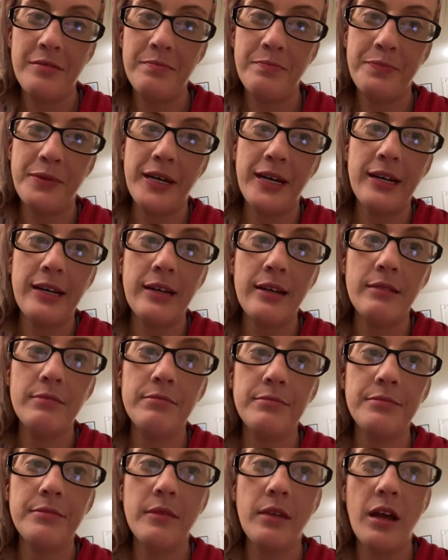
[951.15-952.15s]
but
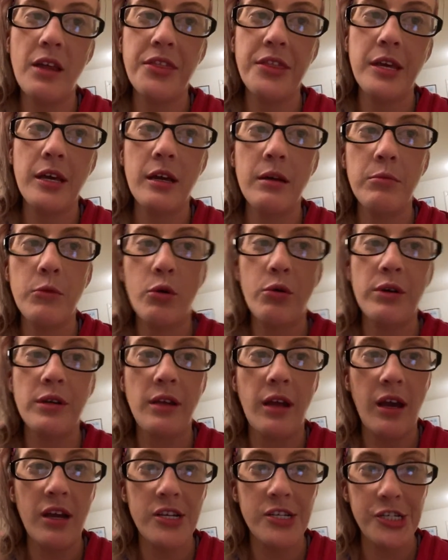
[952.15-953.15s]
I think I'm going
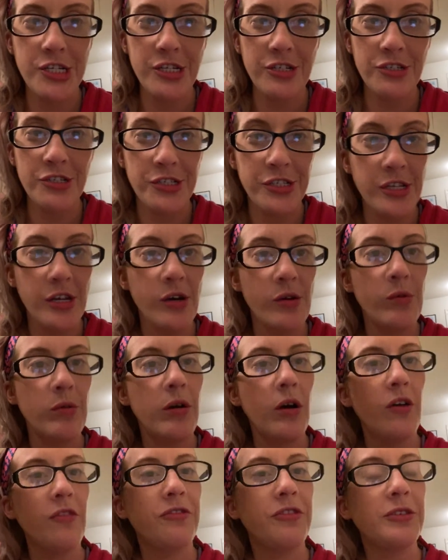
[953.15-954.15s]
next year, so
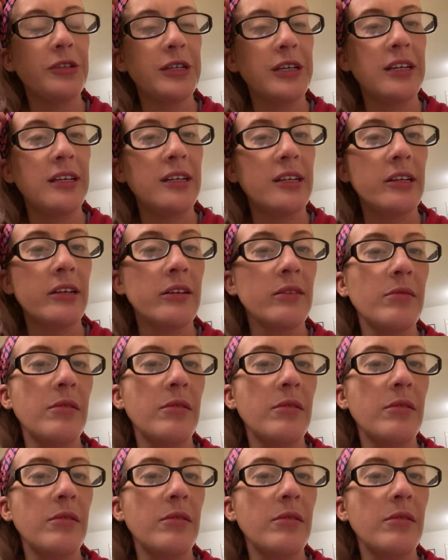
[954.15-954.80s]
hopefully